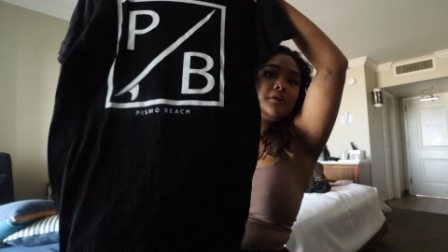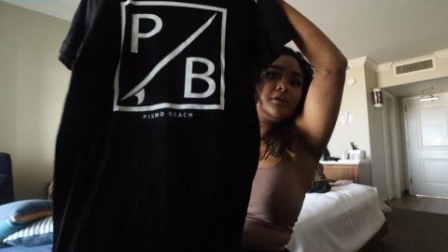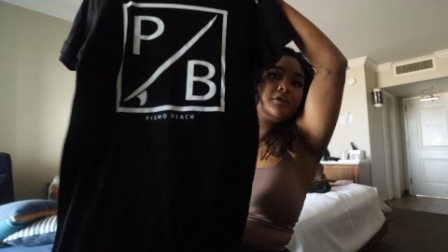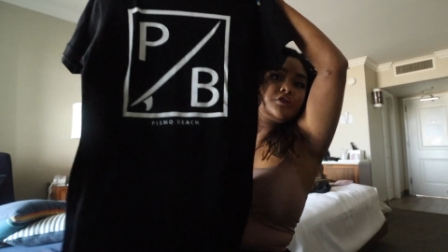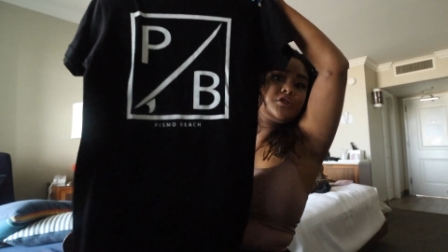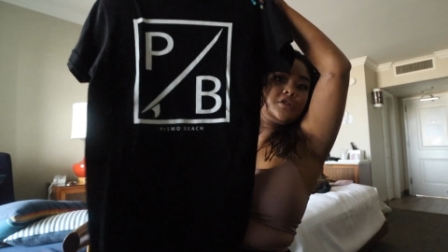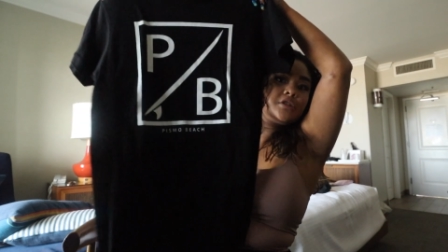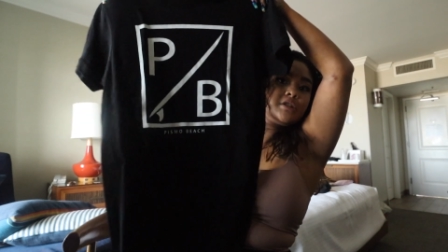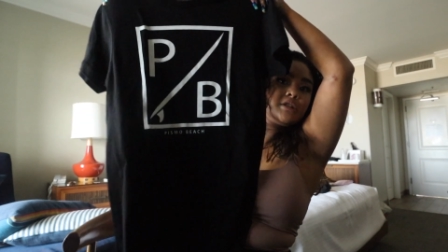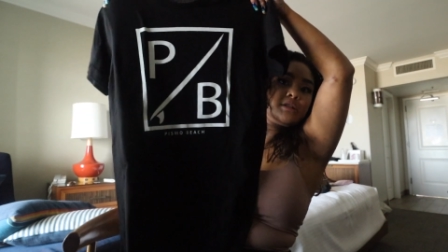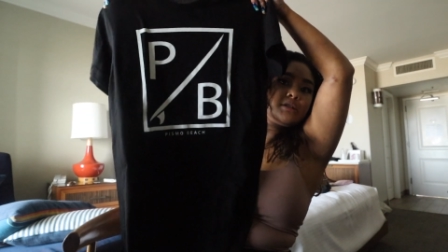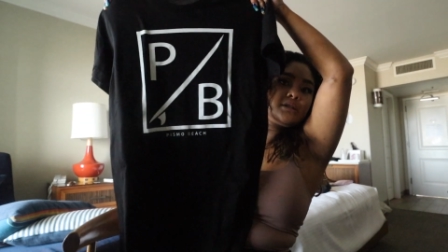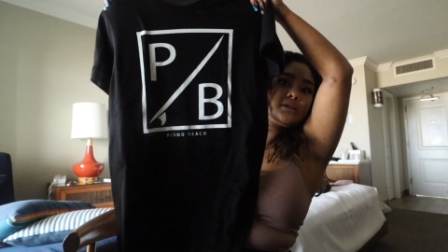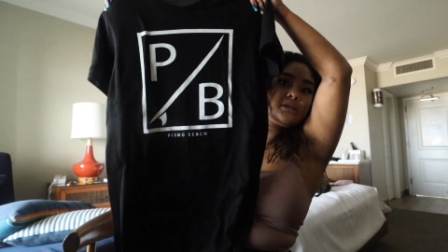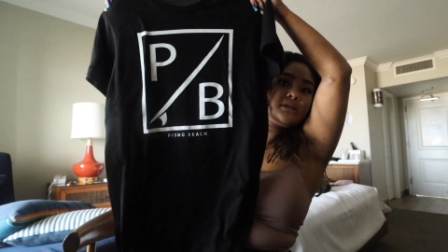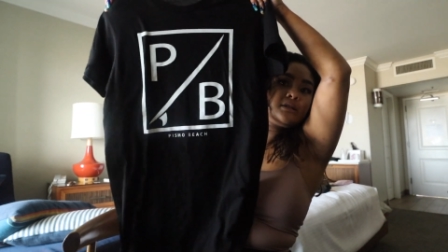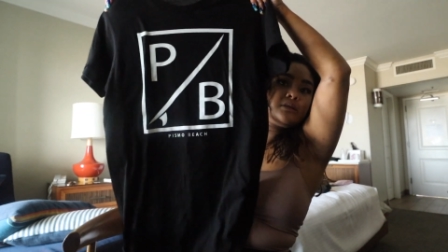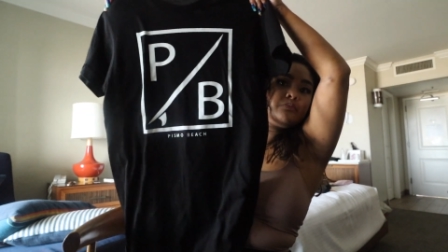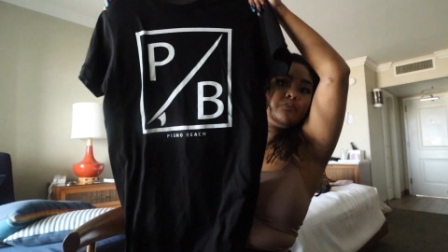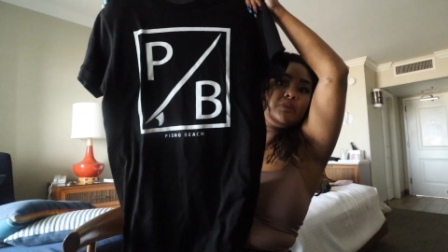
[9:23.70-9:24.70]
it's
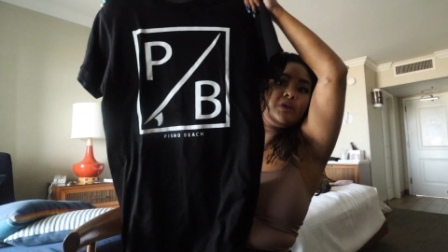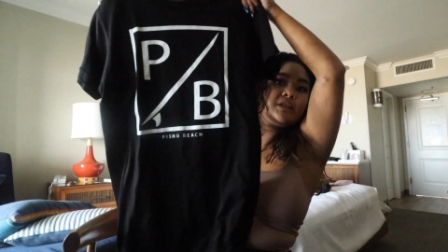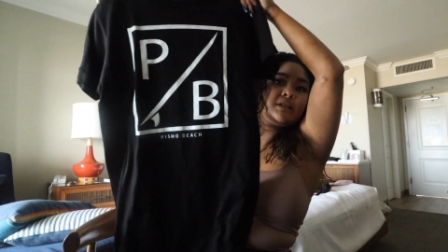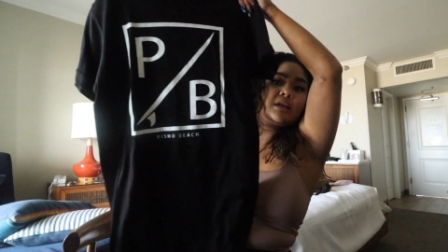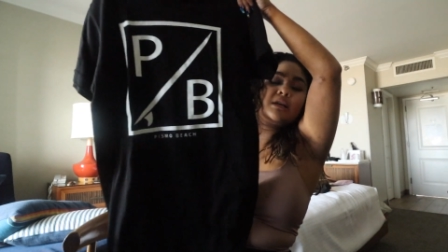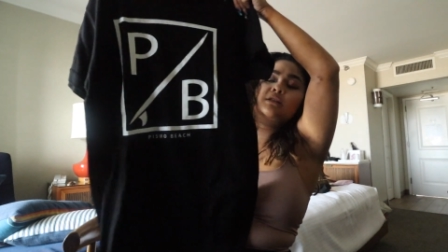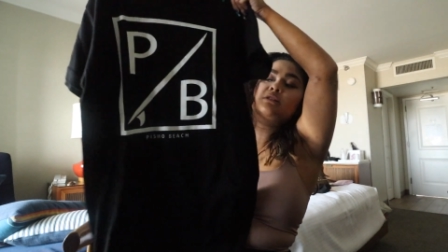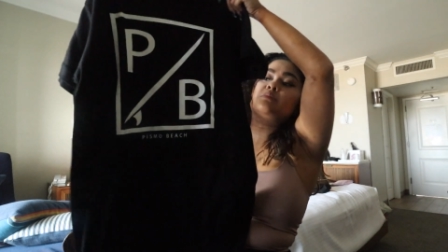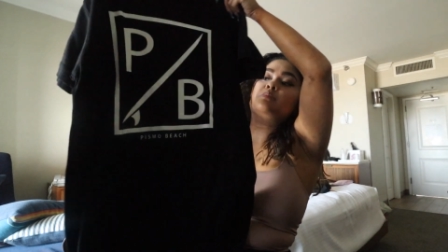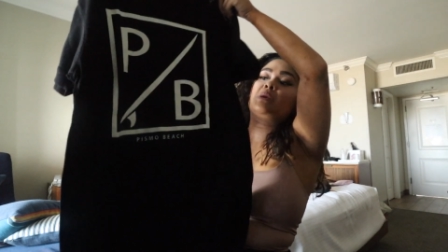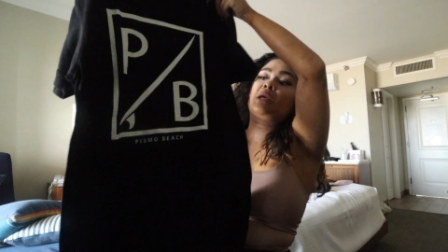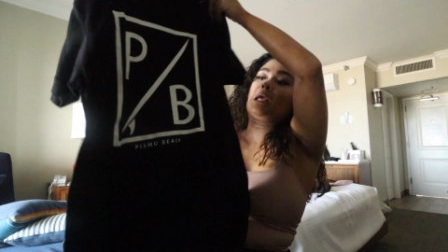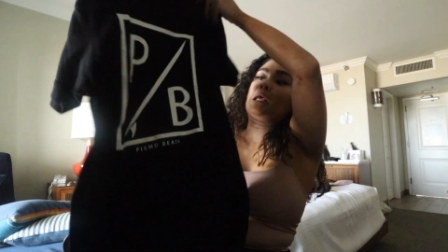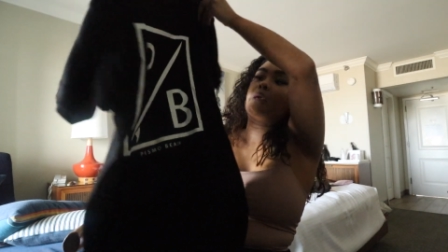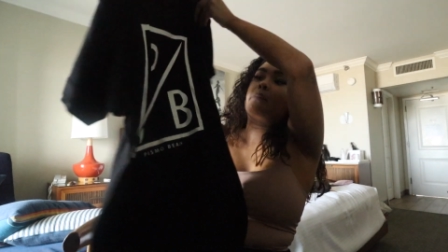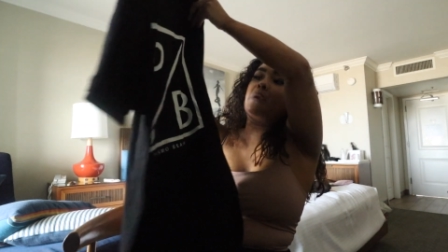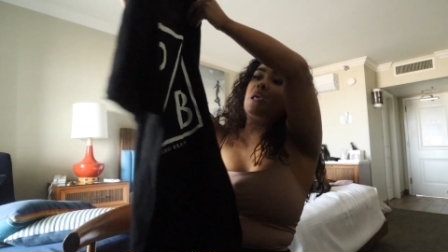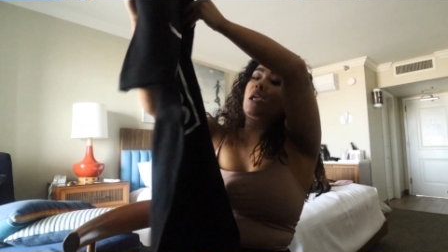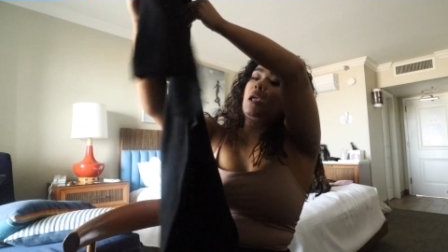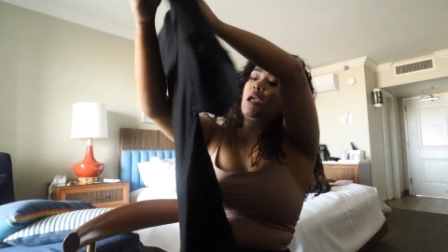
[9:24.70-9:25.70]
just, it says
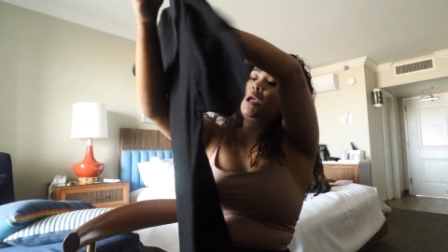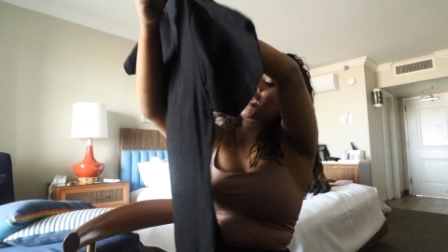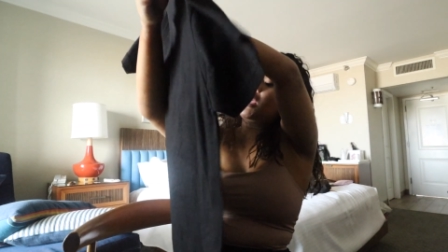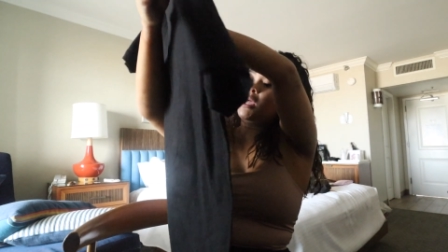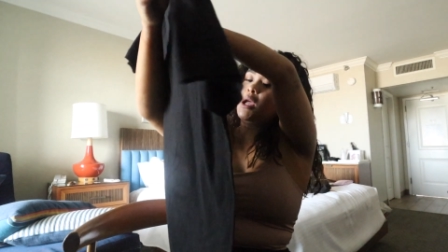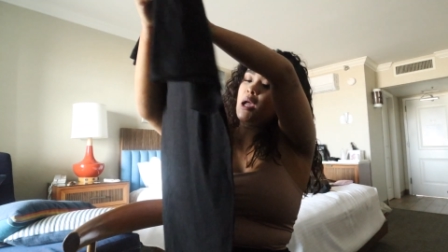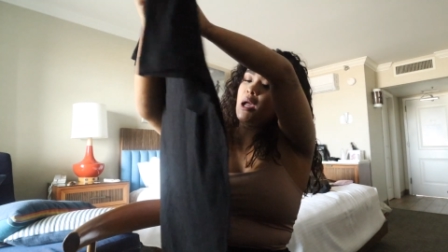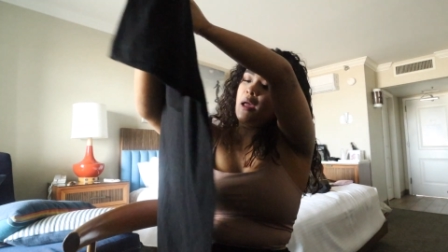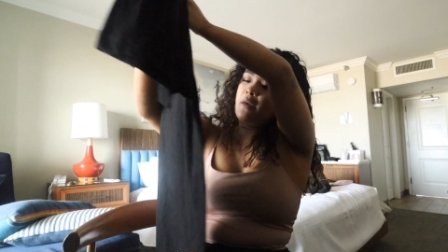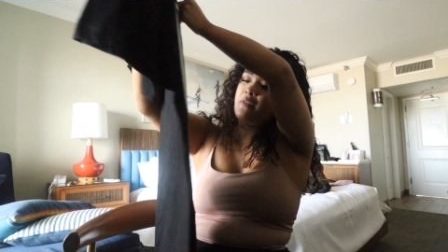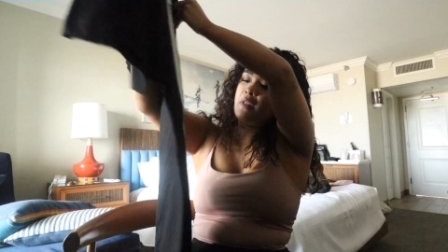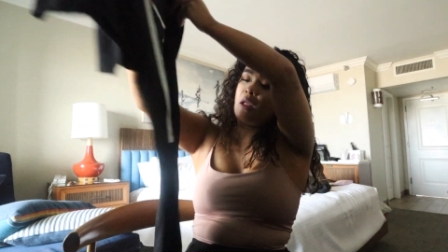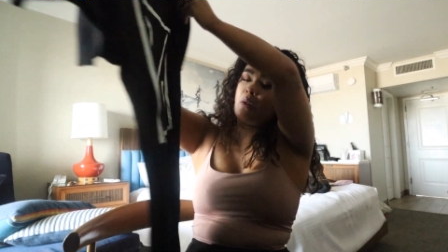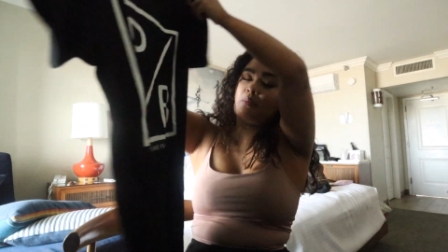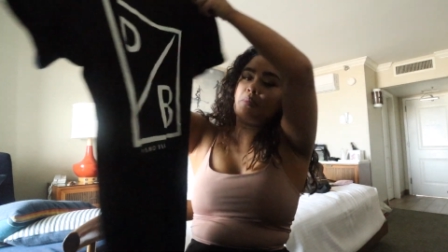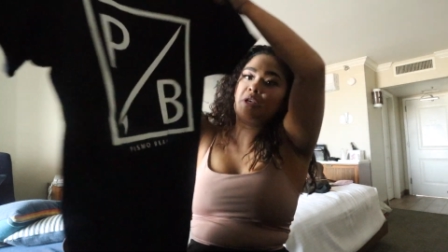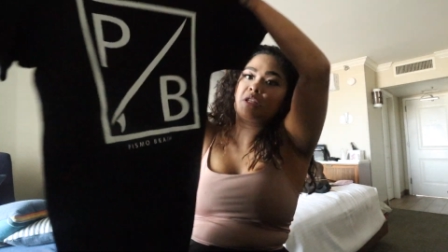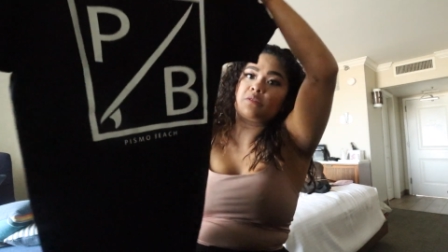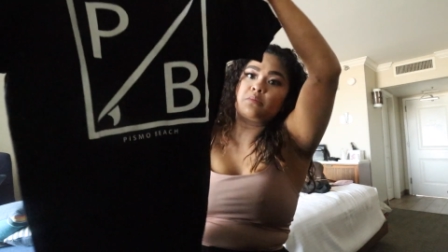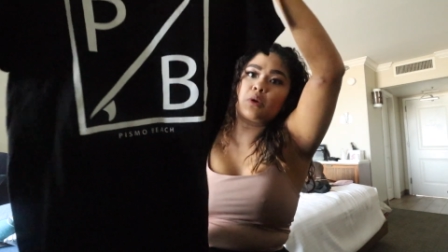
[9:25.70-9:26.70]
PB and then
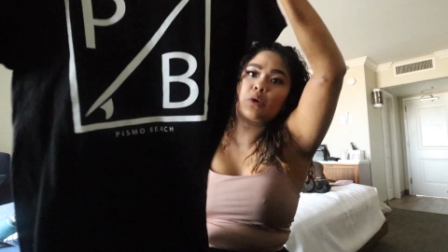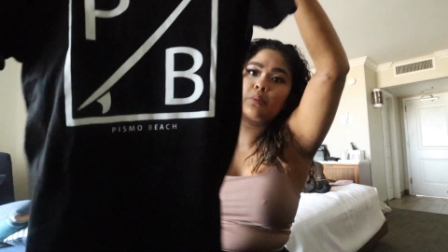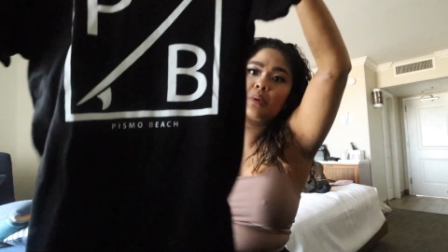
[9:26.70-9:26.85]
Pismo